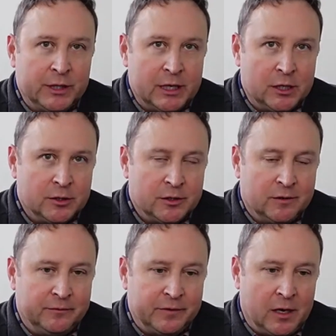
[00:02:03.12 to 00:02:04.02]
years
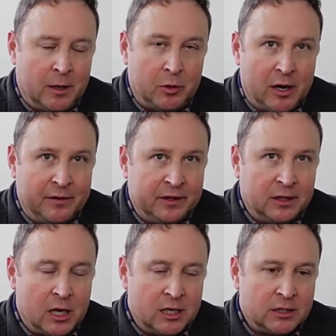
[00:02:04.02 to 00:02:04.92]
of uh, profit
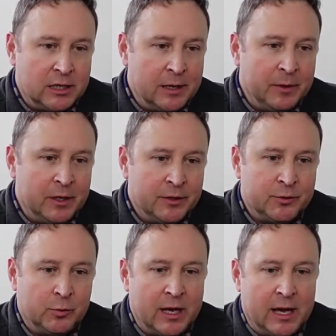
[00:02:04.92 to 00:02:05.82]
and loss
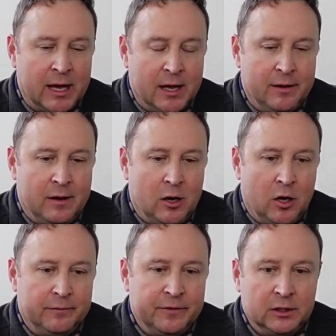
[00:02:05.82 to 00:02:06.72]
statements. We had
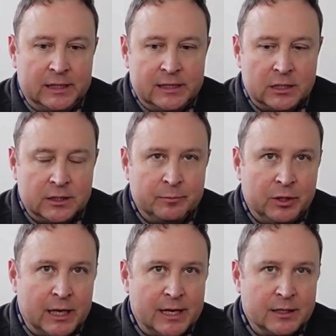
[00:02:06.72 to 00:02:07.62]
all of the leases in
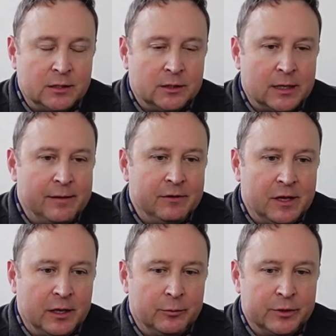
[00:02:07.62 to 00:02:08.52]
place.
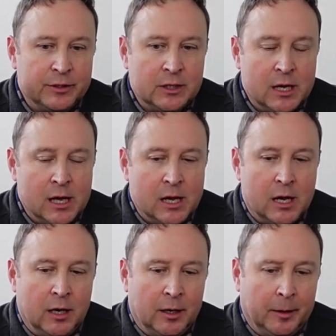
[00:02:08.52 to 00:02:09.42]
Everything was
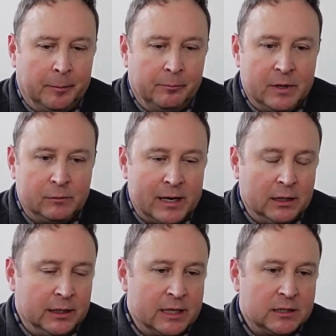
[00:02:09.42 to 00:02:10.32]
um,
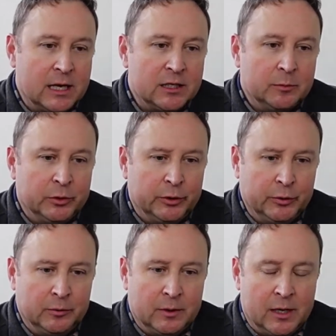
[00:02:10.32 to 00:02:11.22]
readily
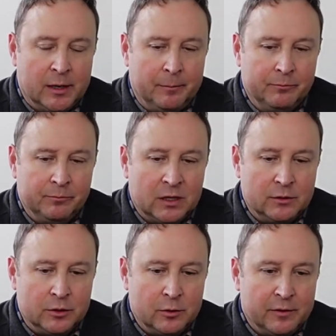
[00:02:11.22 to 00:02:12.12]
accessible um,
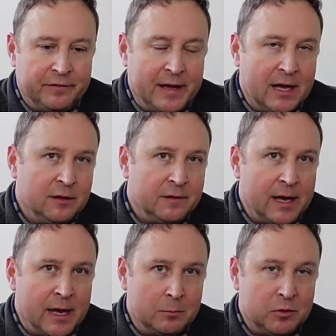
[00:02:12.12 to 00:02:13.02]
due to the fact that they
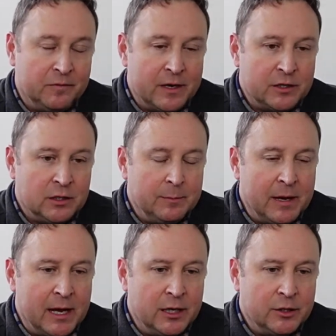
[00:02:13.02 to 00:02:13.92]
had it professionally
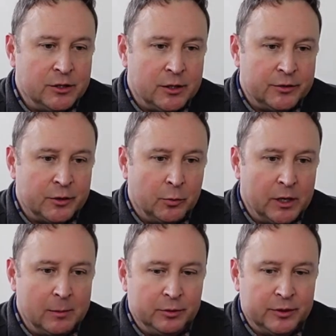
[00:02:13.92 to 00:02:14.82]
managed. So we
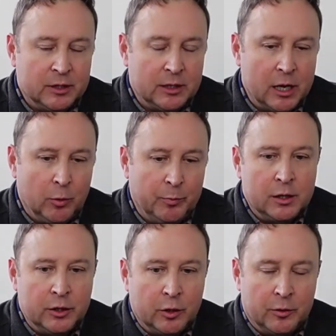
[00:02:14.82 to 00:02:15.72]
were able to help,
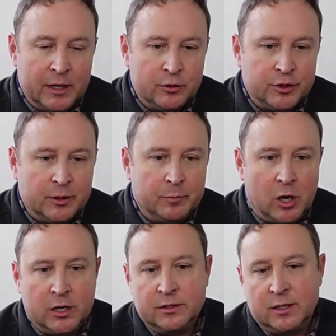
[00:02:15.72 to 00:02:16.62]
you know, the interested
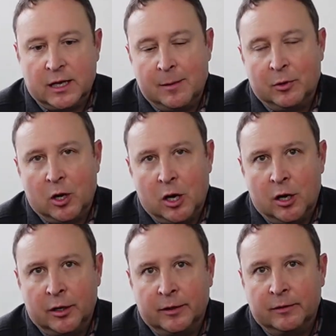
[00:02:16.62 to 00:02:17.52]
parties that came
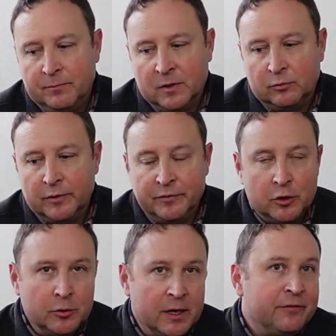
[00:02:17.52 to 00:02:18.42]
along
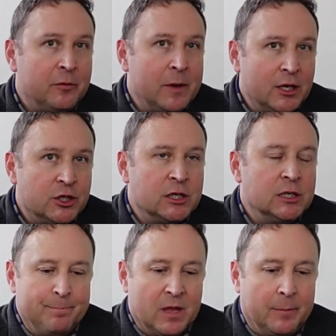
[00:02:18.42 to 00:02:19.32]
review the
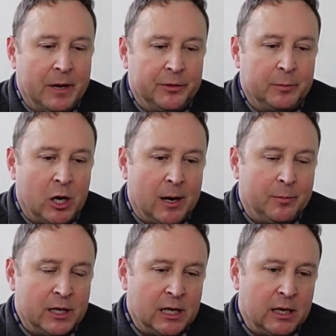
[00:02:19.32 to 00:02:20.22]
information about the
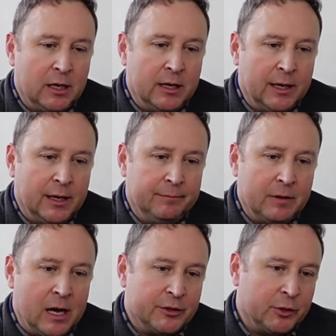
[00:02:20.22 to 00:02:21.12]
property. Uh,
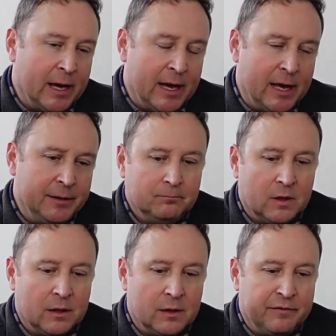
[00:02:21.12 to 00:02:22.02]
I also had
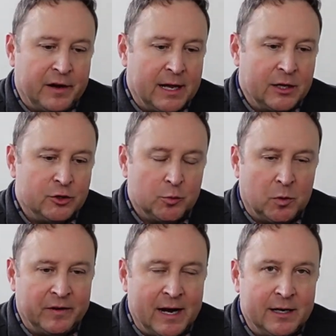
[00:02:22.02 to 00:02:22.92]
the financials
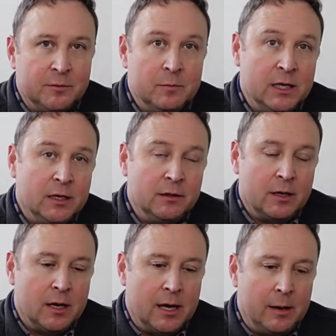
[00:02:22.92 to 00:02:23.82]
provided to me
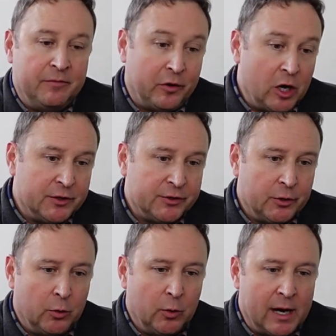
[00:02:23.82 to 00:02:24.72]
up front.
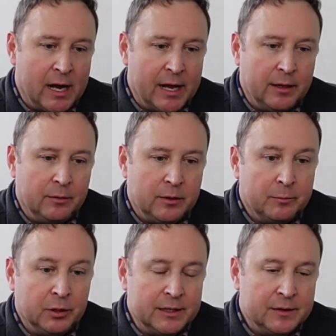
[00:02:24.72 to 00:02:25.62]
So when I
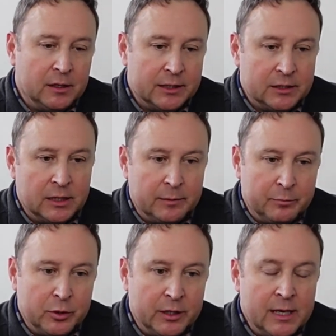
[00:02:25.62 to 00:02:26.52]
complete the listing
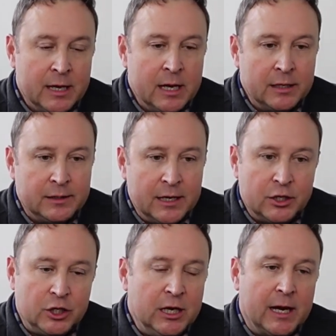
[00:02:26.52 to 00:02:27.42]
input data
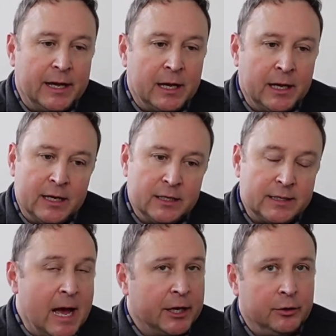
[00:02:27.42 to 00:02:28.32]
sheet, I can get as
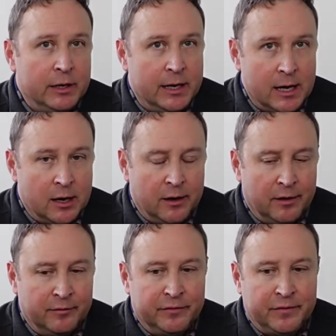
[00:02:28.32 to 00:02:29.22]
accurate
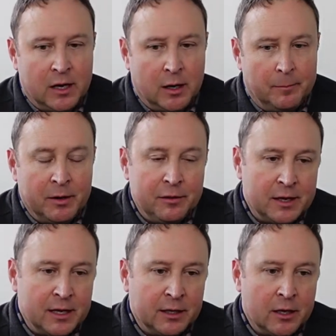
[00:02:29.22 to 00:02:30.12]
of uh,
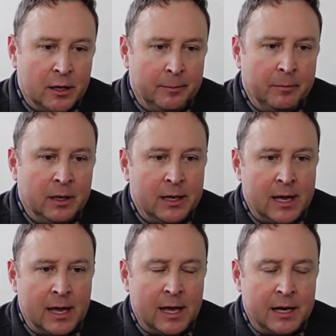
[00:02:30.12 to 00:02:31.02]
monthly income
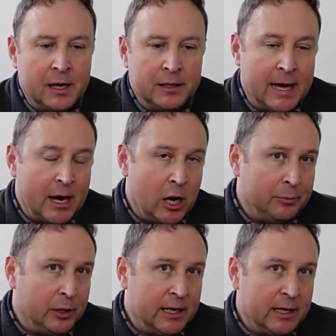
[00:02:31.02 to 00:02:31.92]
and net
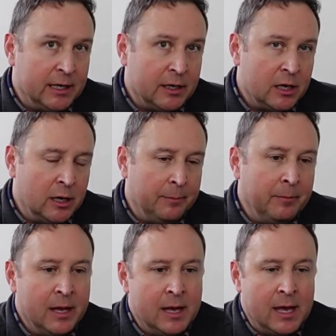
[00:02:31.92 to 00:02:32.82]
operating income
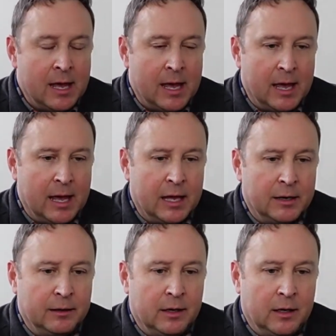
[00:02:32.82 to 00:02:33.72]

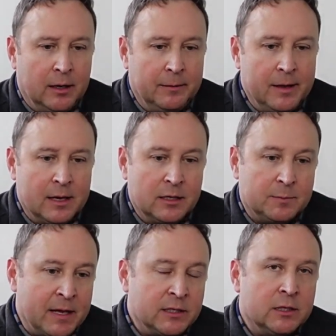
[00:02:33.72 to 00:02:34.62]
and uh,
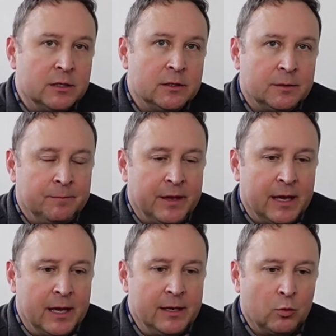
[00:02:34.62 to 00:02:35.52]
expenses
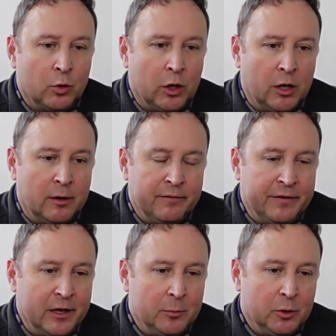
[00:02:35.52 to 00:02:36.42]
that were
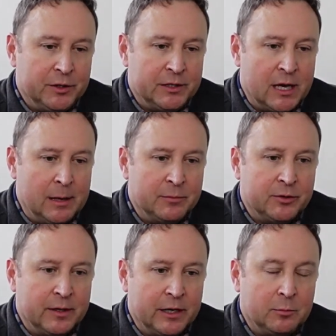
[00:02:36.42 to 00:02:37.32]
available at the time
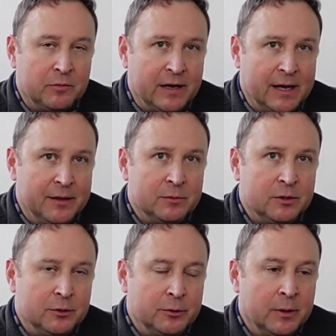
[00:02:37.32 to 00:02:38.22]
so that I could provide them
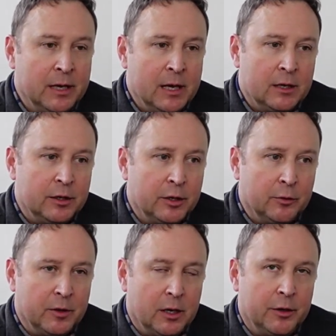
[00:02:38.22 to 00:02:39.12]
to, you
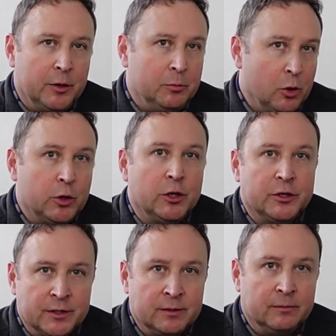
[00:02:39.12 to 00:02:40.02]
know, the other
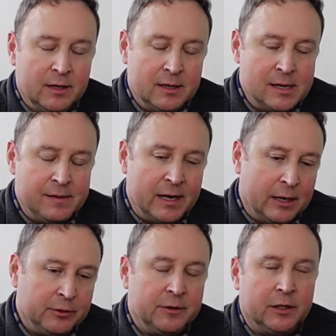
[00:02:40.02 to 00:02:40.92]
brokers and, and then
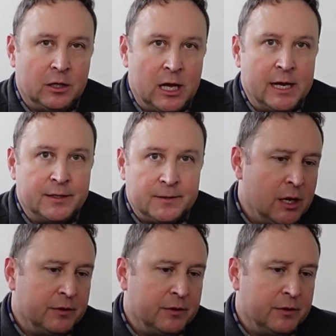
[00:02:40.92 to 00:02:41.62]
out to their clients.